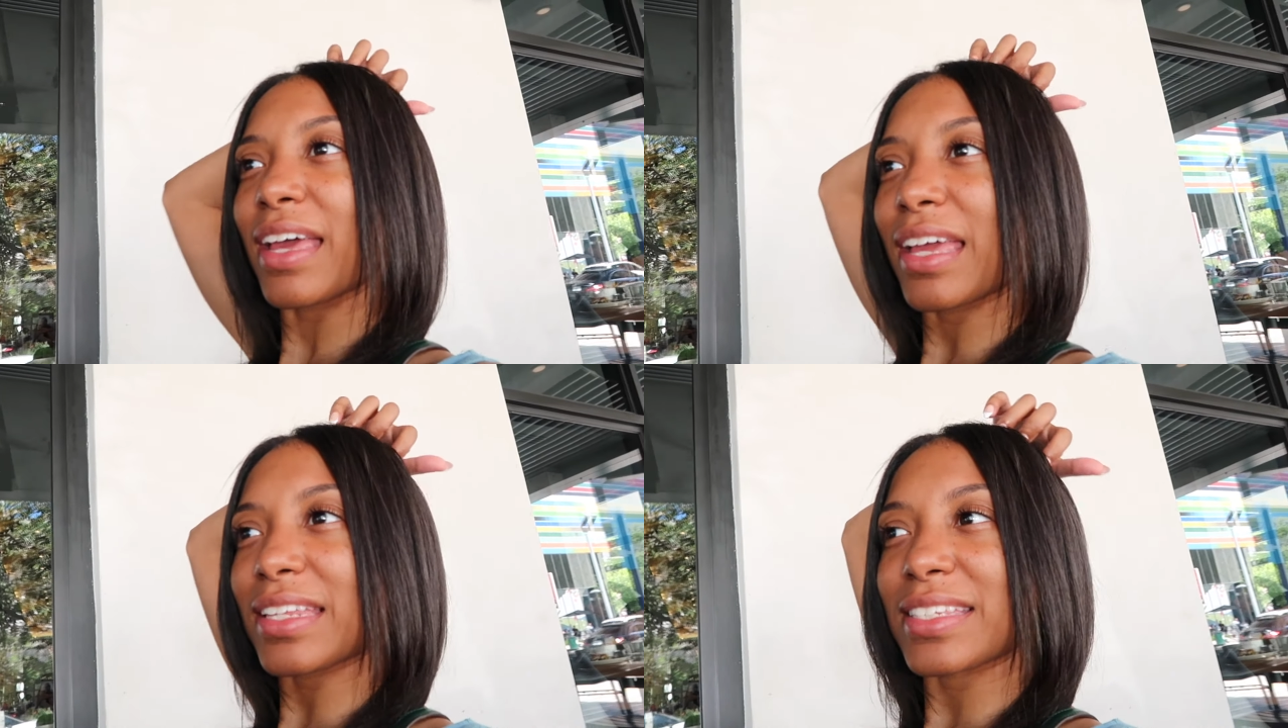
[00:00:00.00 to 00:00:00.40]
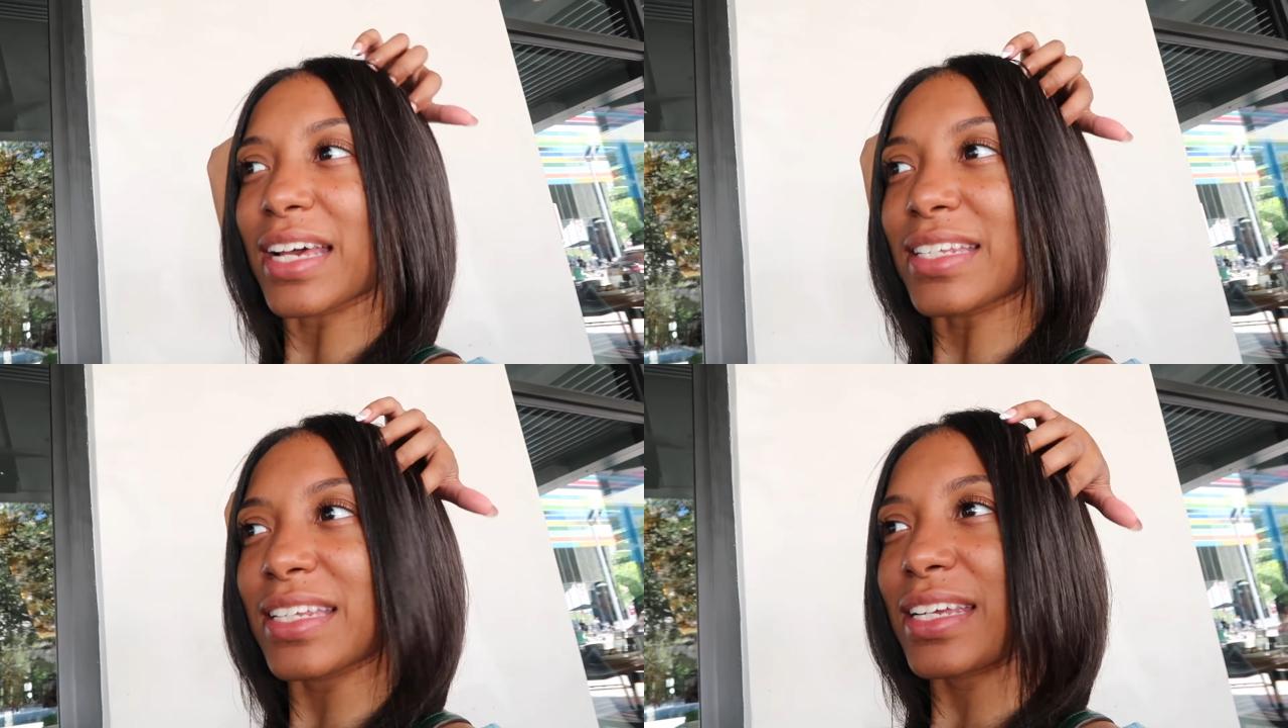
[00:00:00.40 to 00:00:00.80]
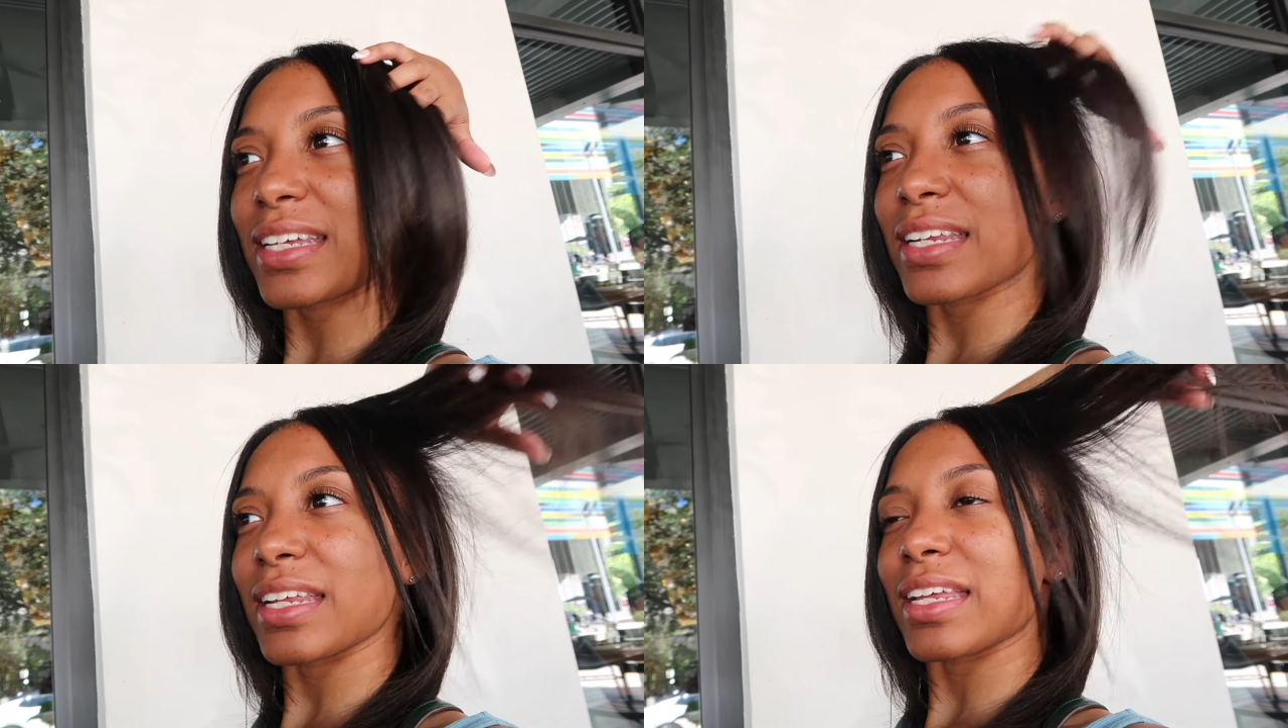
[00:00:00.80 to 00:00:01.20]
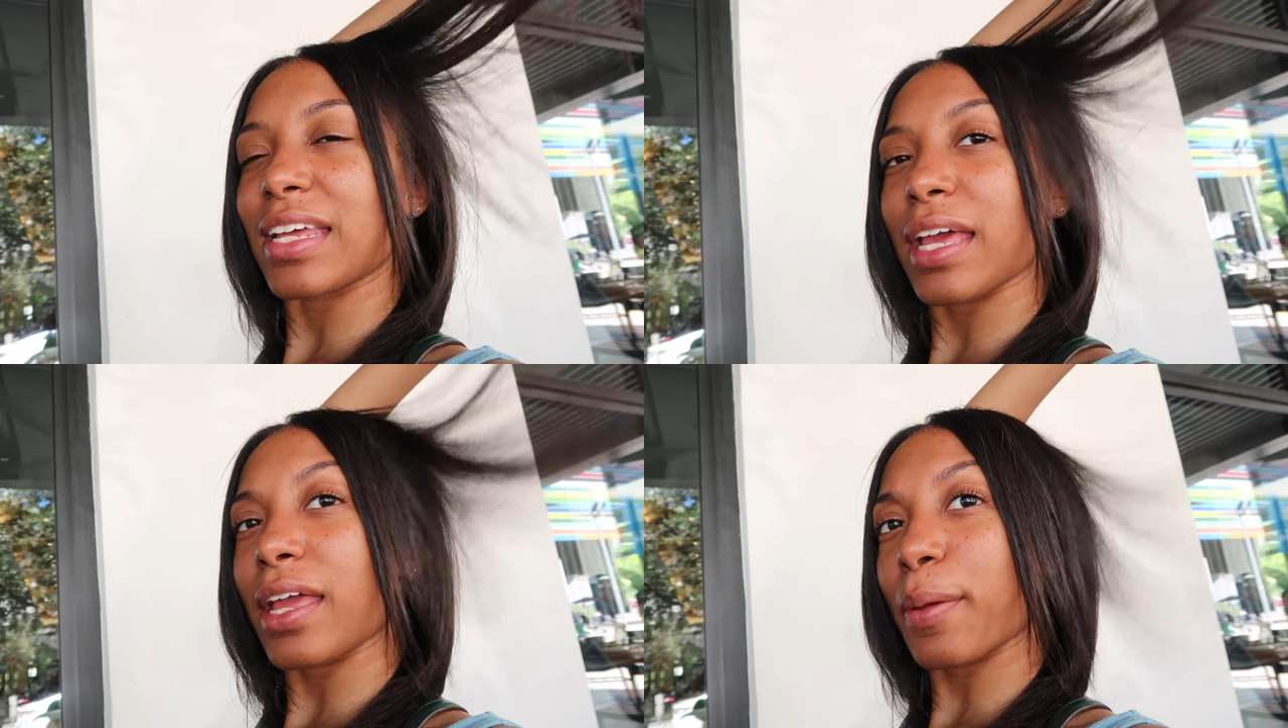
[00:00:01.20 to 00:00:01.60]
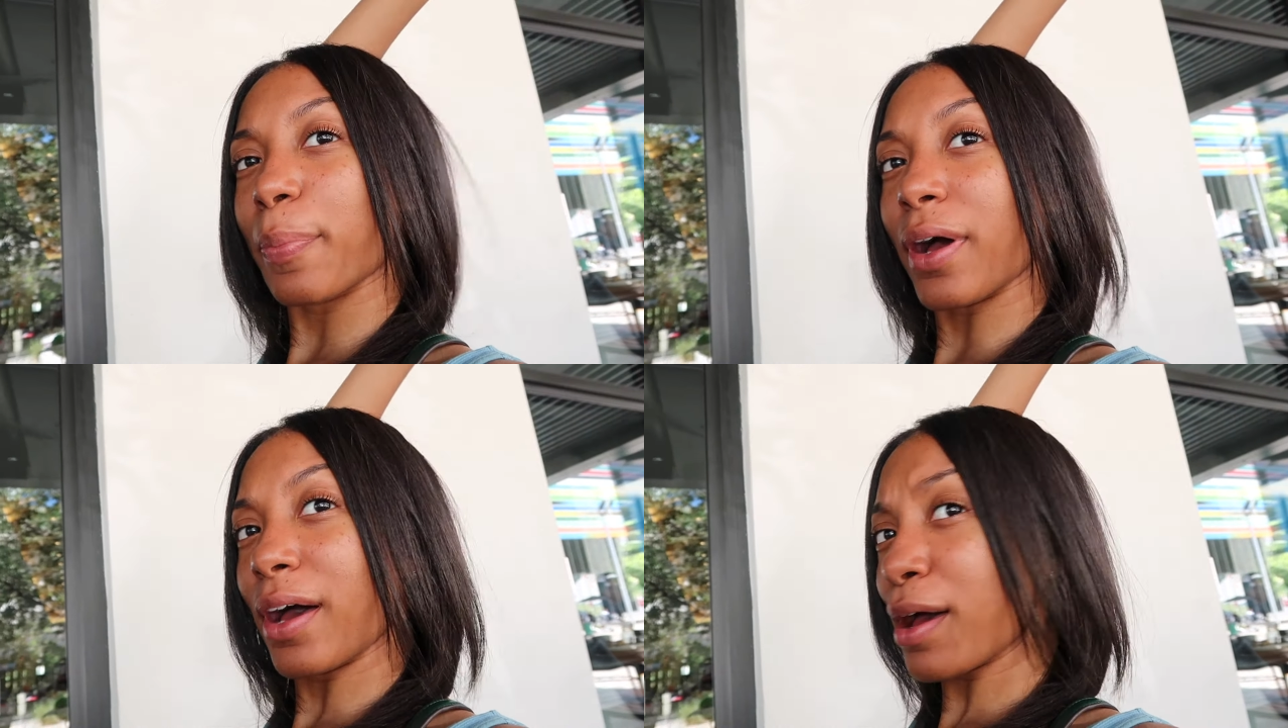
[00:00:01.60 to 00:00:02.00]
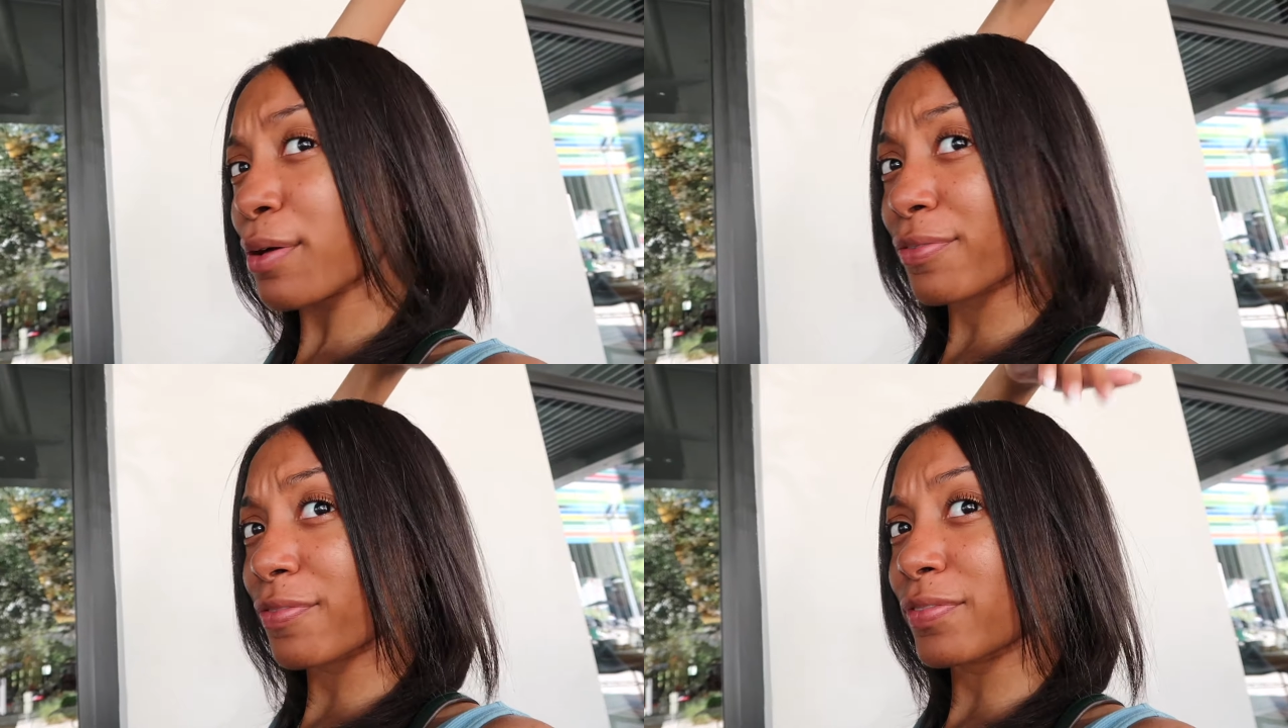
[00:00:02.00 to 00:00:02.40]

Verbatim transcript: It doesn't puff.